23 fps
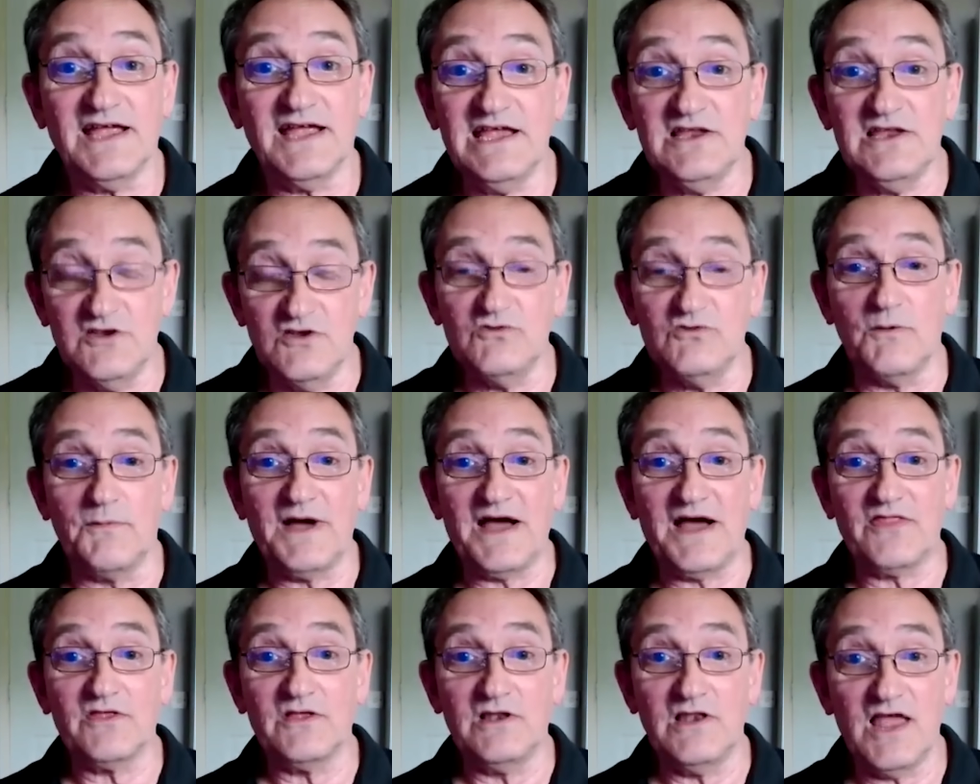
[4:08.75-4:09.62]
He knew
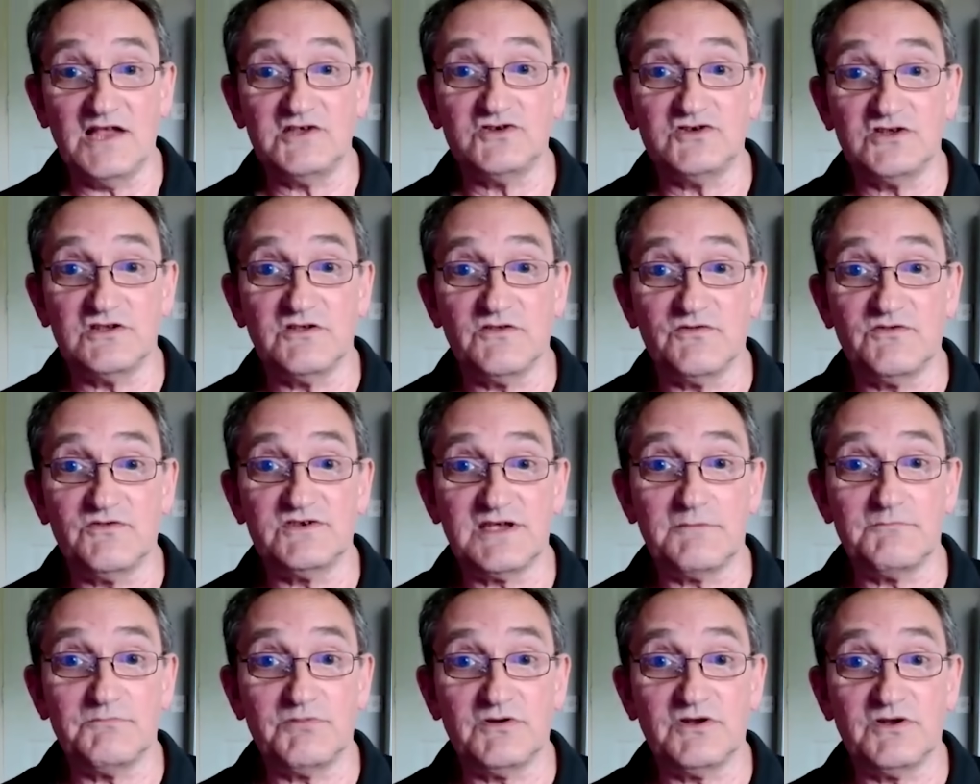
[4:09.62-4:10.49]
about the legend of the
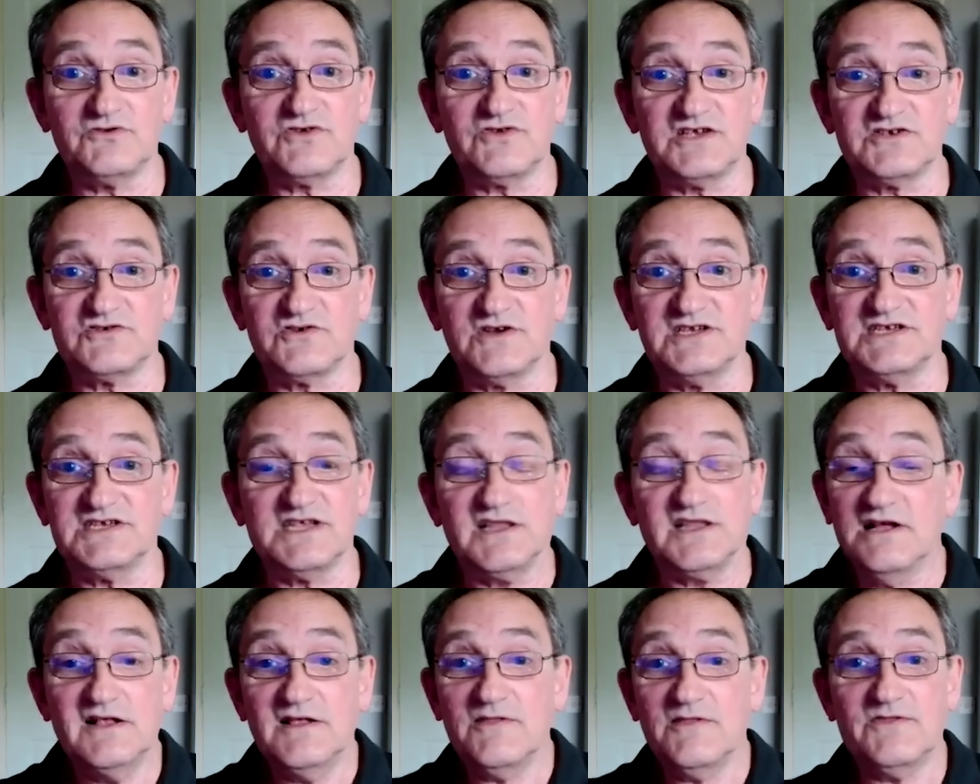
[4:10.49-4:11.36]
Templar treasure. He
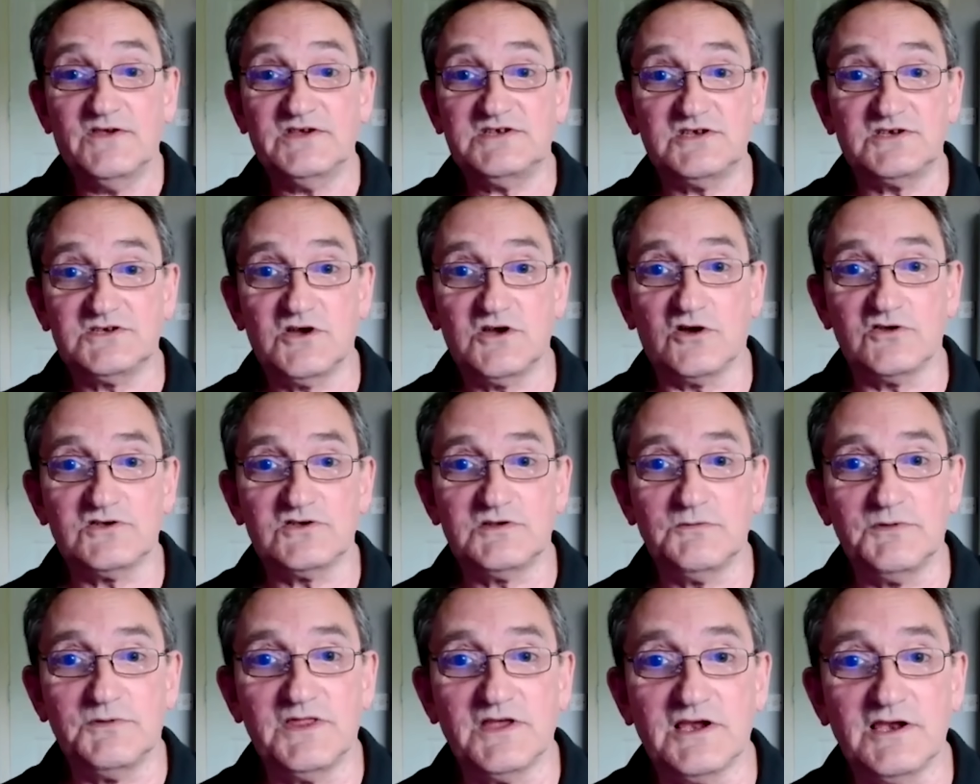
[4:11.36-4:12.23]
said, this has got to
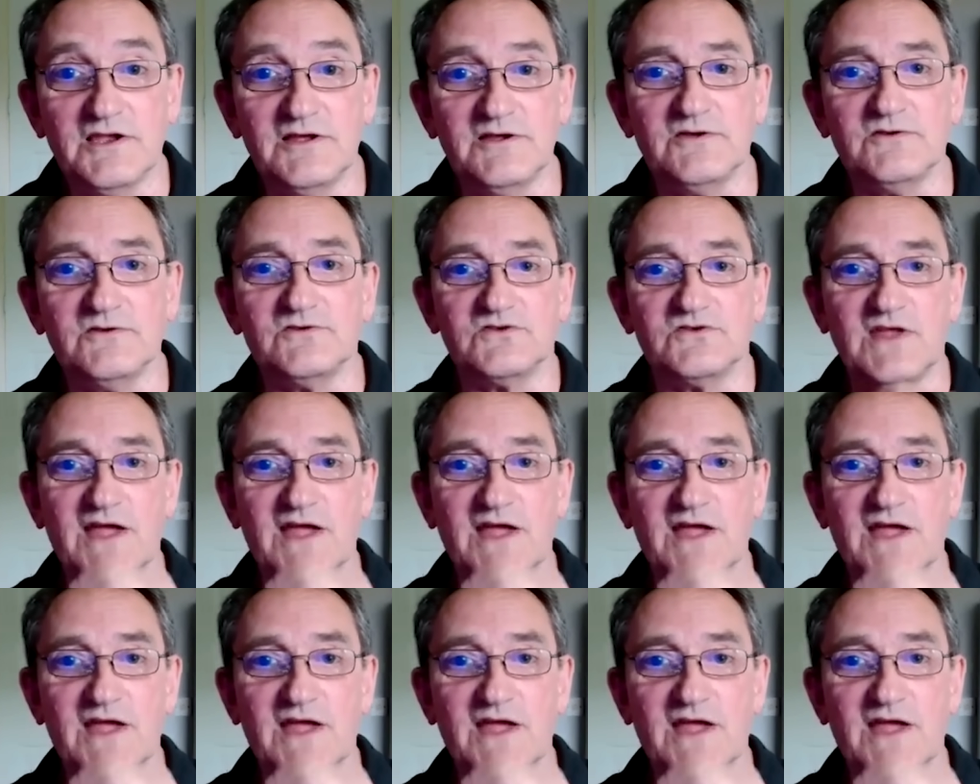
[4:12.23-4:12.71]
be the clues.